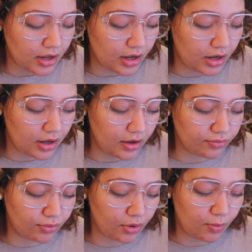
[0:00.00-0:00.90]

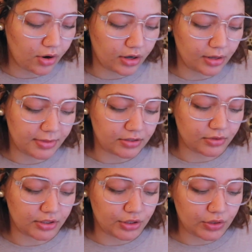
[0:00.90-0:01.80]
of warm water mixed
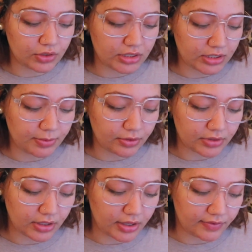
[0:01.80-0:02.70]
with 2
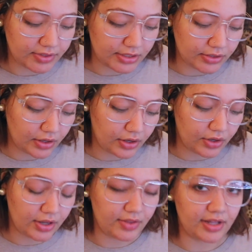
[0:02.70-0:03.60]
teaspoons of sea
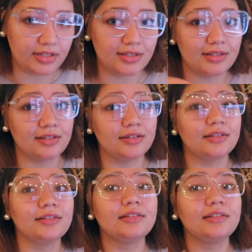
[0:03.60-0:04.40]
salt, and that's to